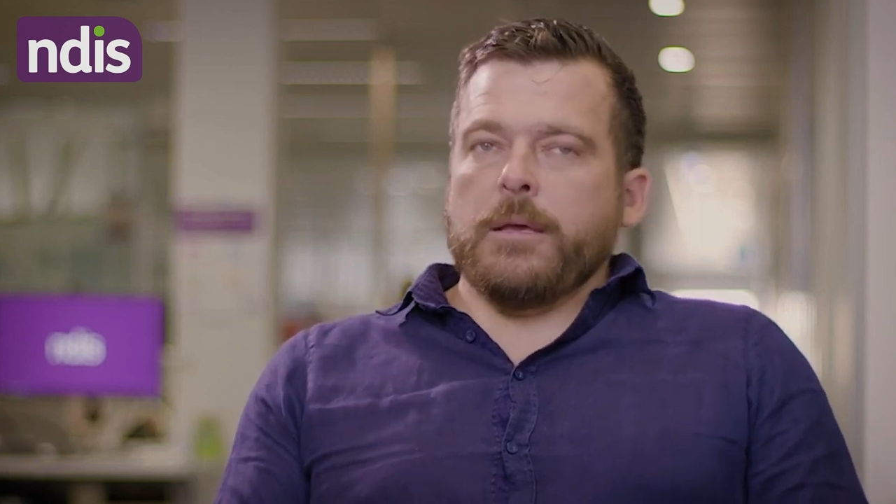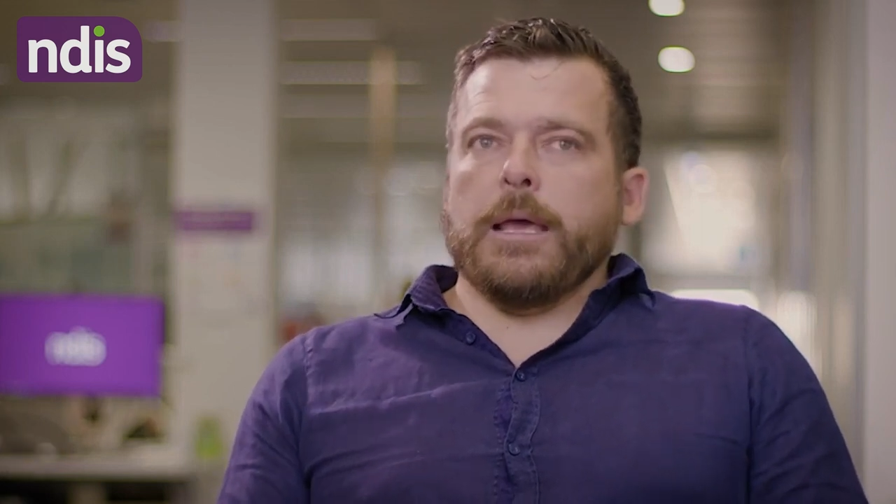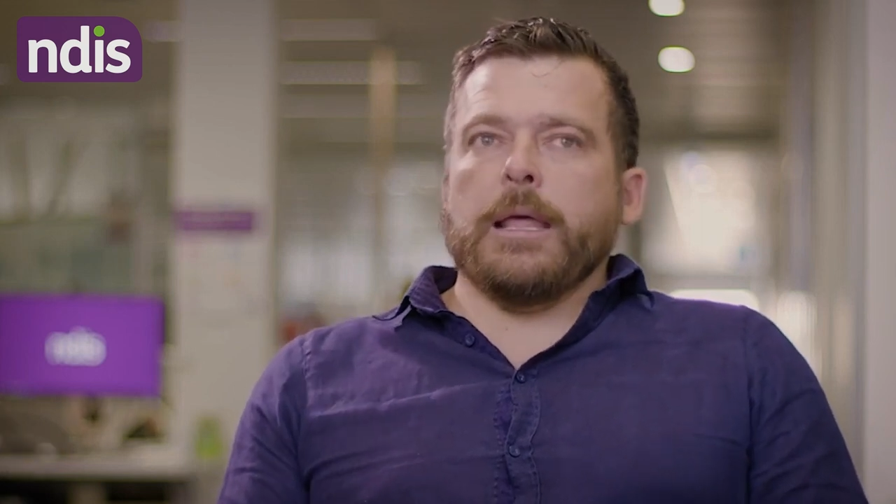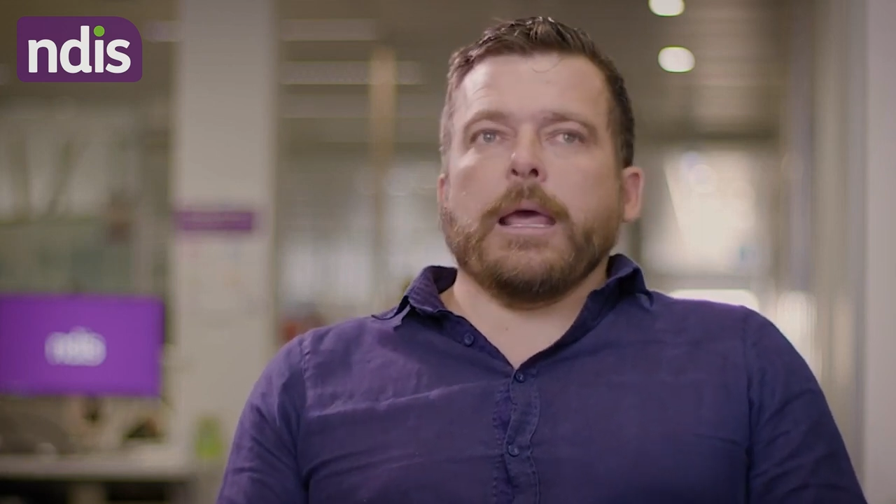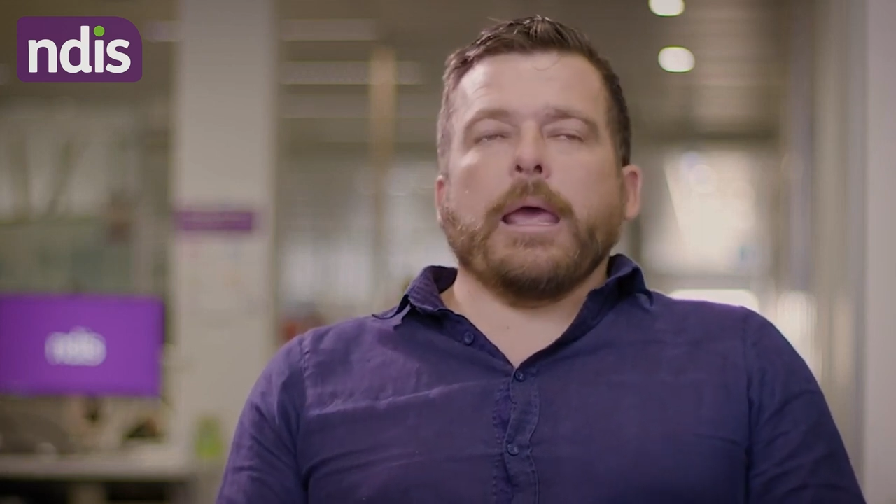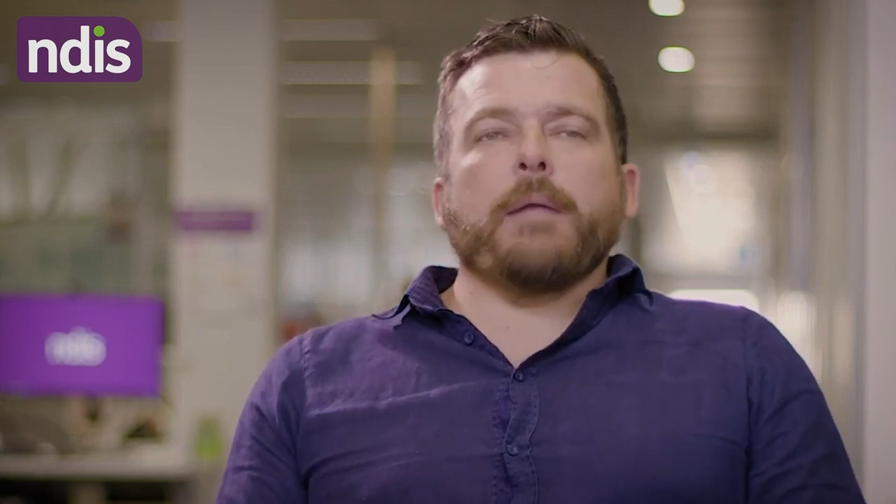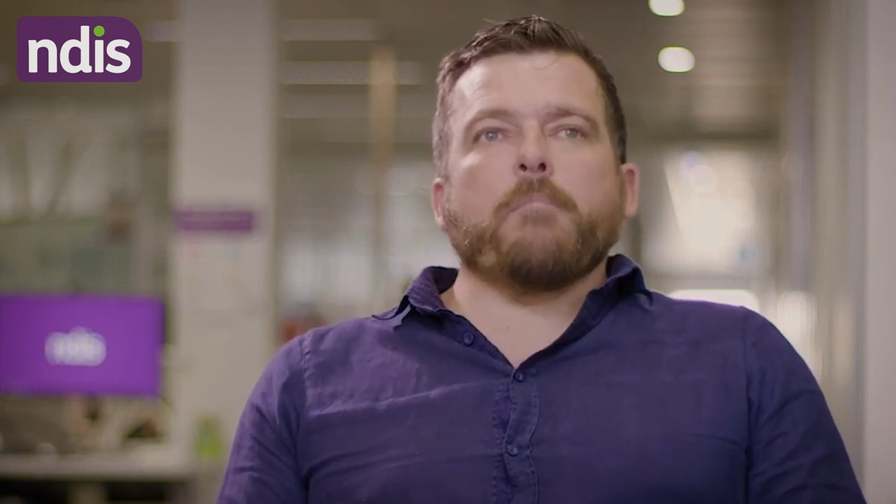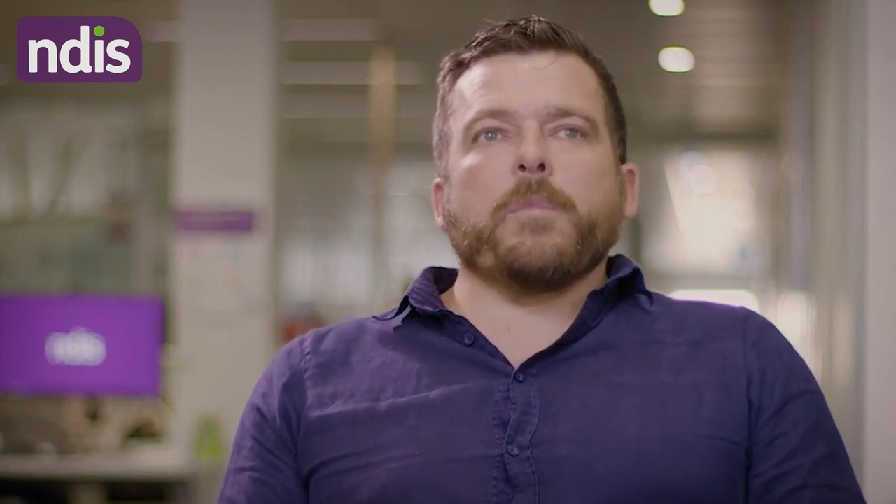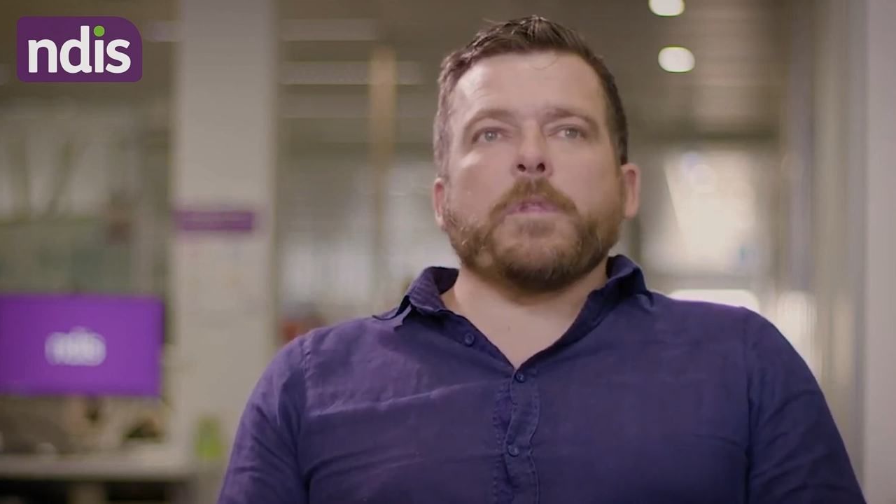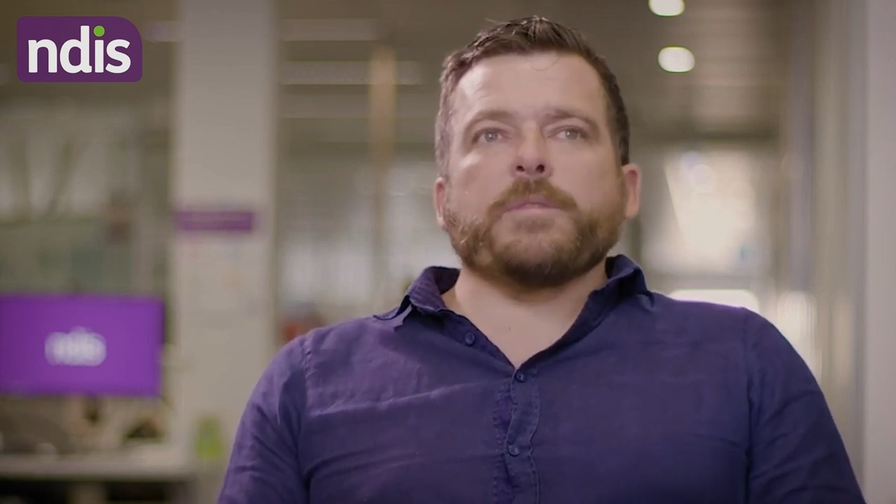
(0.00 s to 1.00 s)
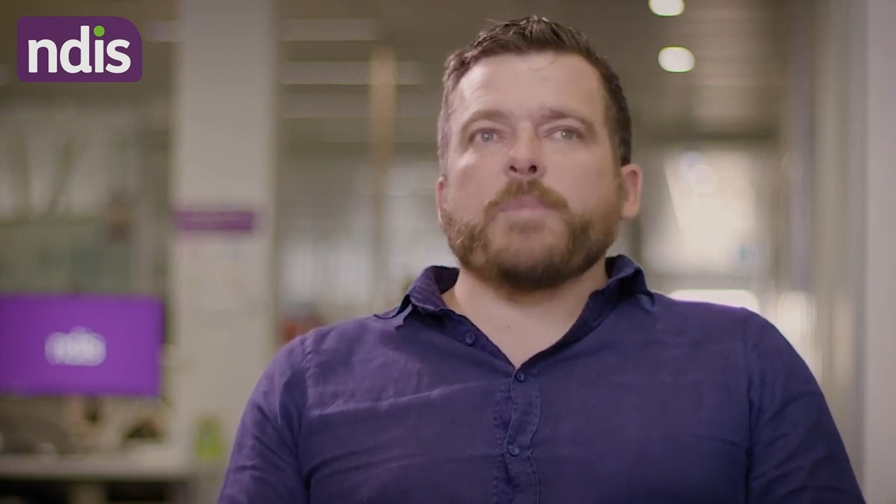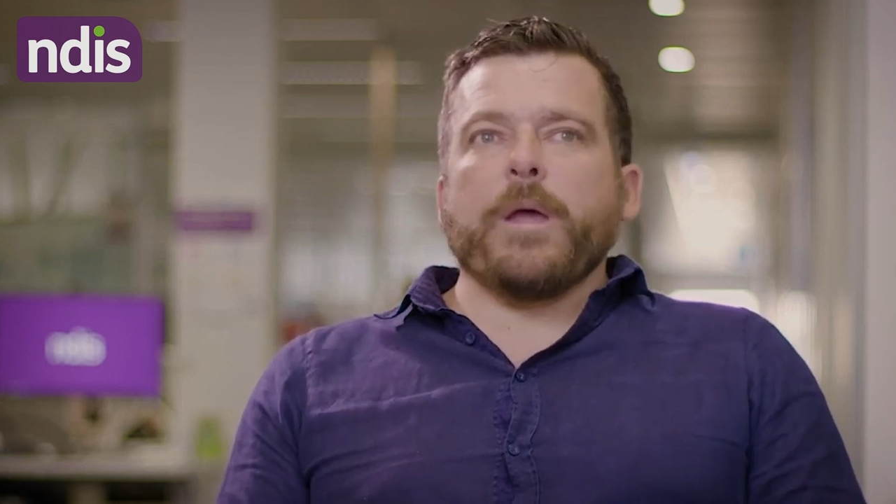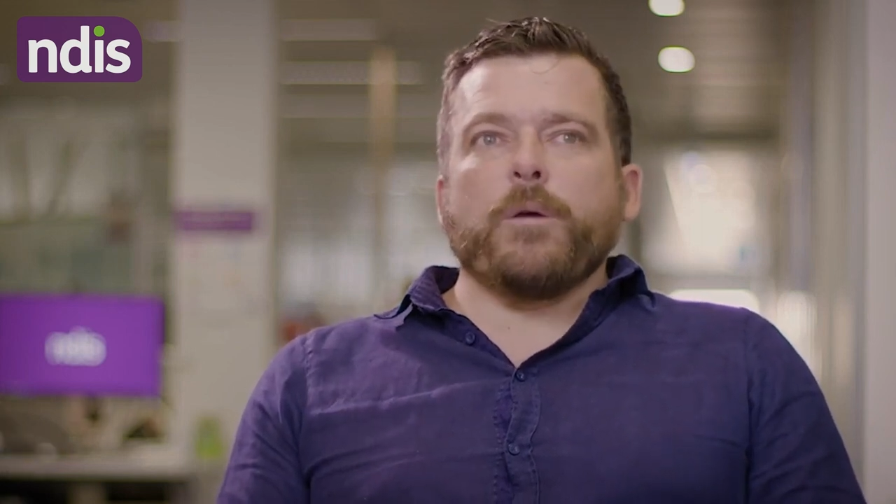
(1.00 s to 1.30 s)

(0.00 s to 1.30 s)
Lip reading: And that's my